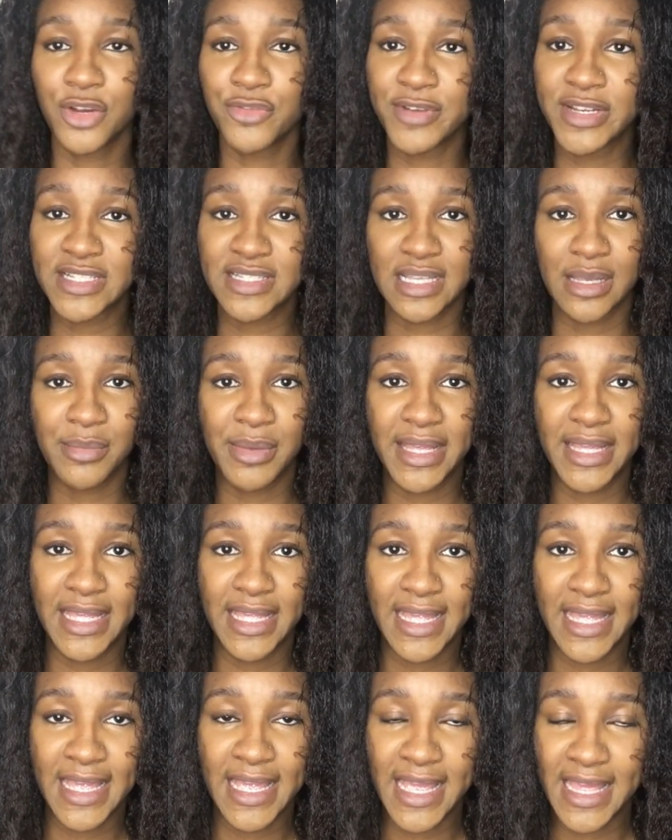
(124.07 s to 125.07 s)
rinse out my
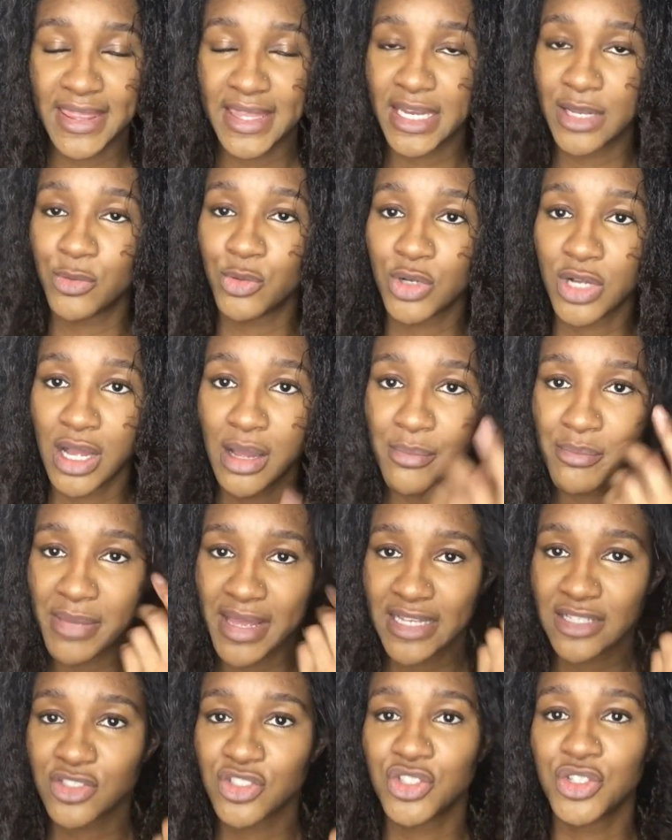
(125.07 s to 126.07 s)
hair and then I will come
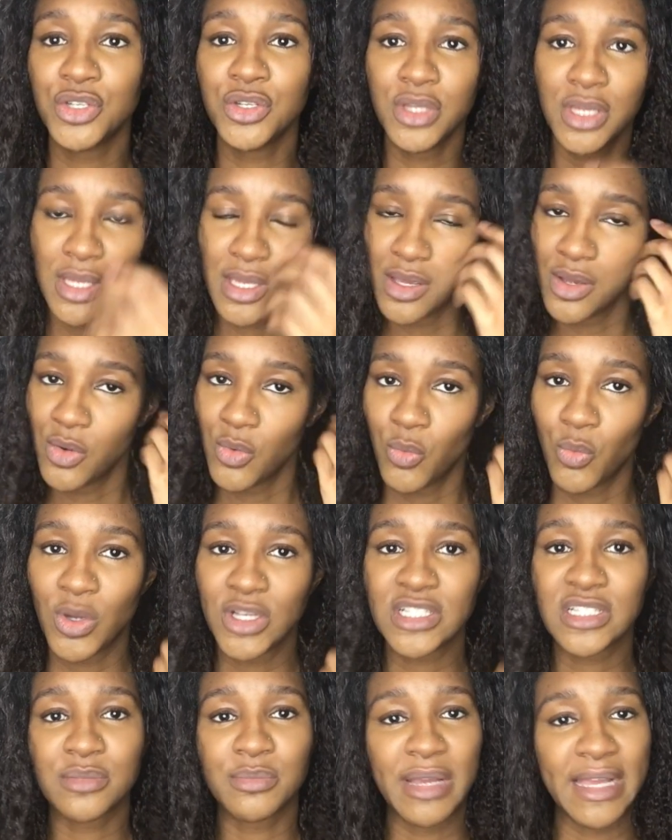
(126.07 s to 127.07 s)
back to you
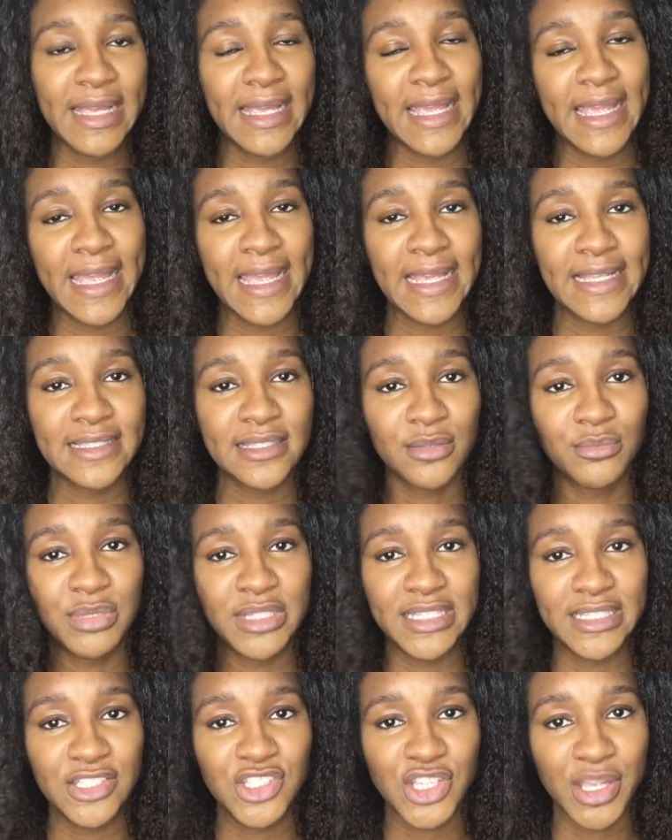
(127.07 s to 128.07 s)
once my hair is
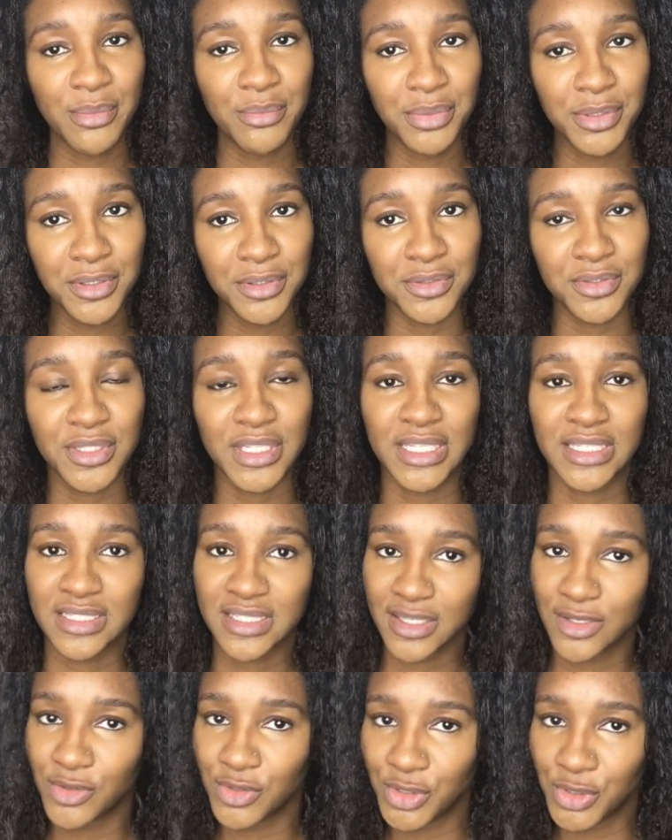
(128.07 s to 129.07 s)
completely shampooed and
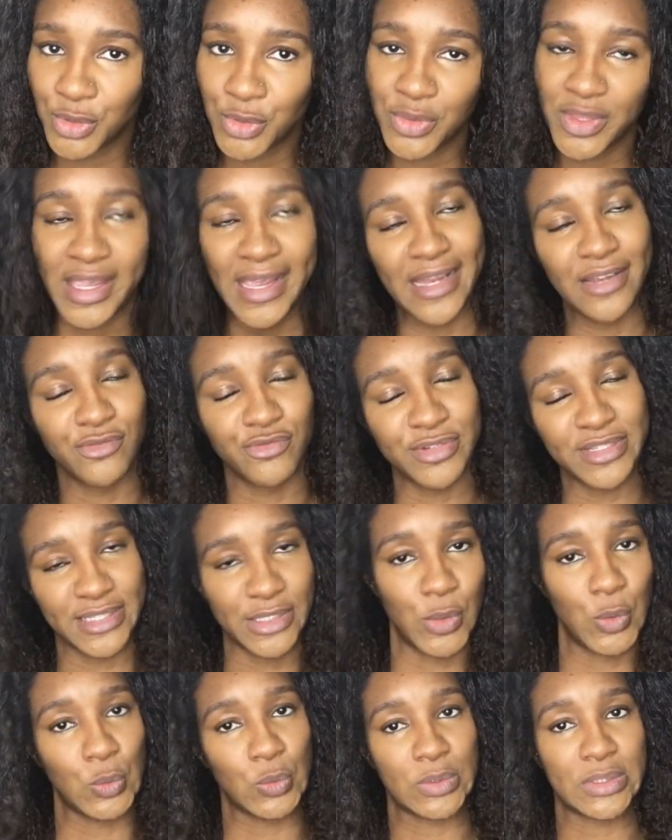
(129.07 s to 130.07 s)
tell you the end
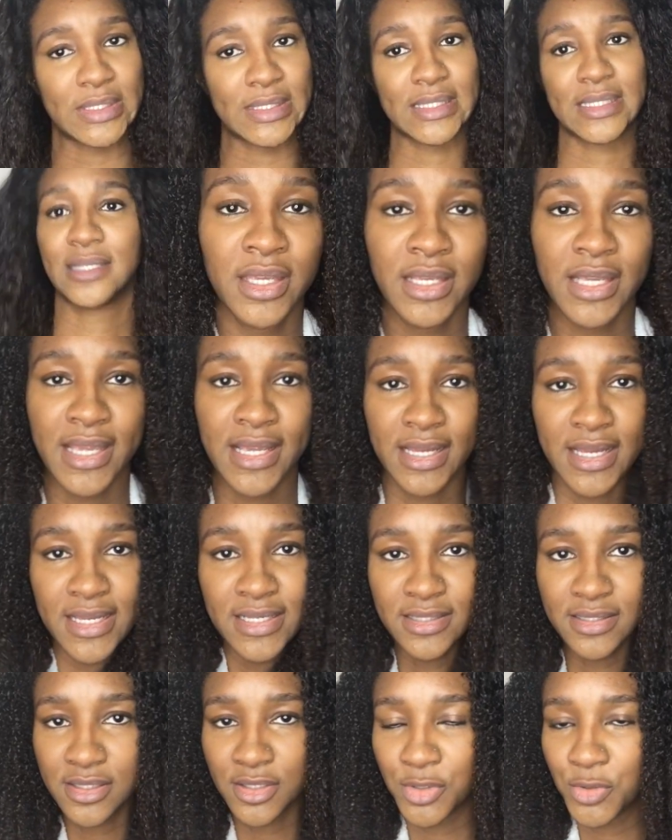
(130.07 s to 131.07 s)
results. Okay guys,
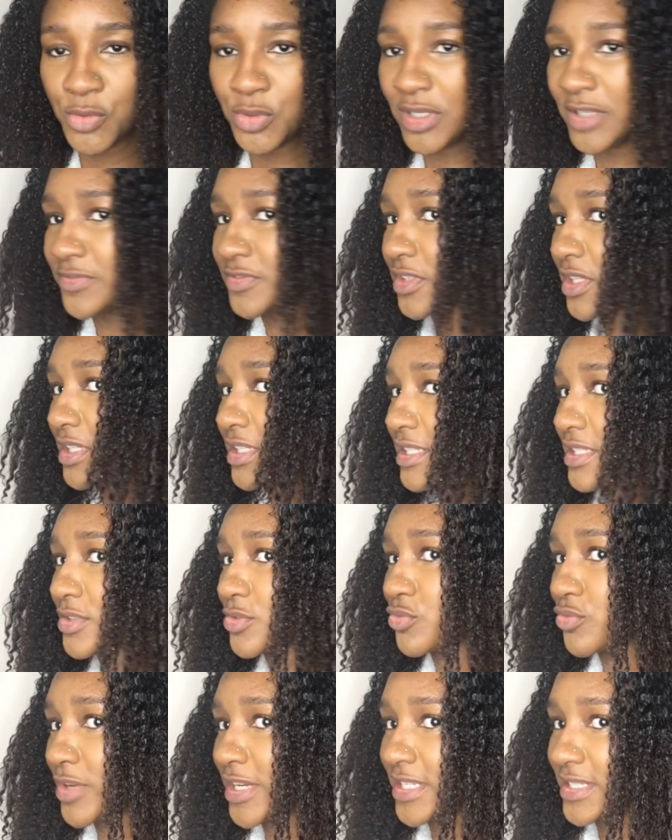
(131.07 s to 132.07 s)
so all I've done is
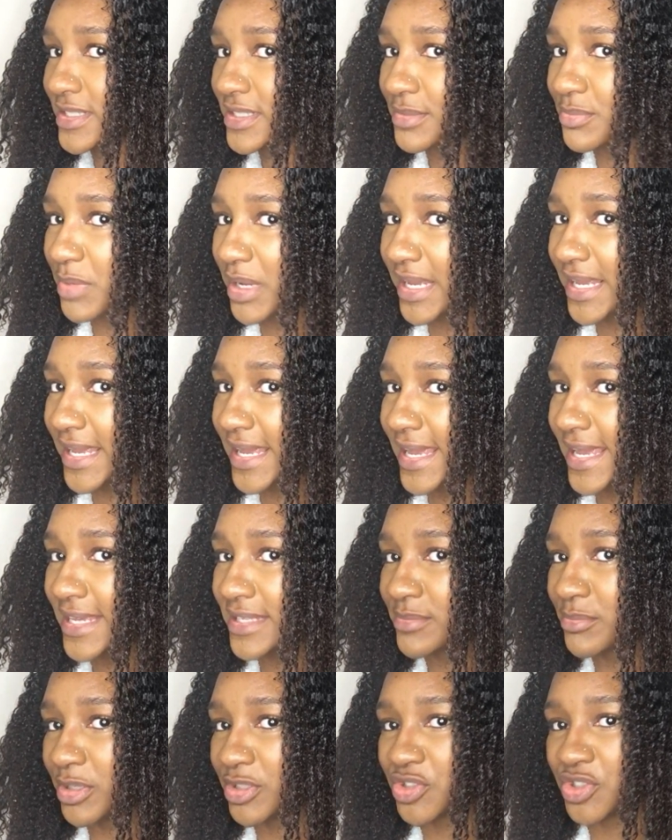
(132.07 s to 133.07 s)
rinse my hair
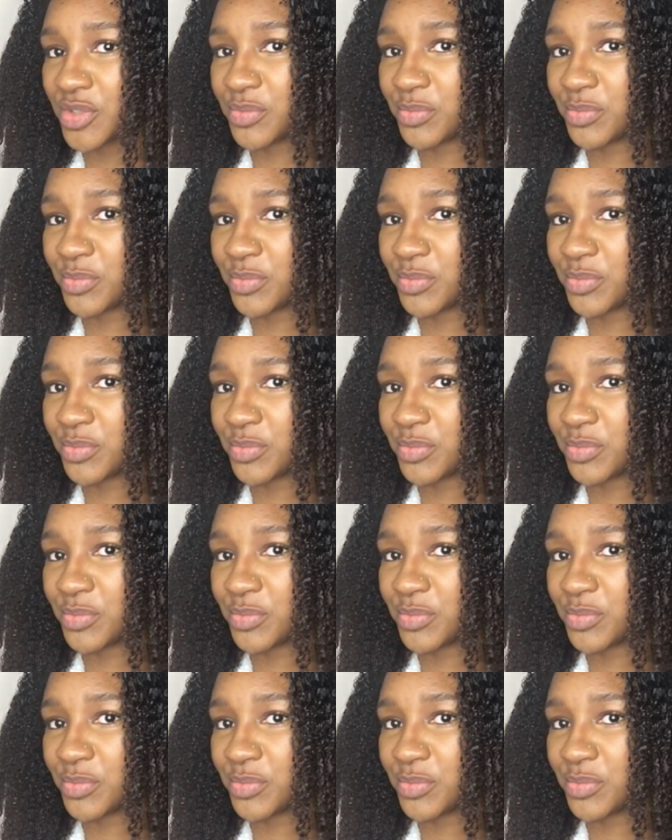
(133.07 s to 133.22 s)
as much as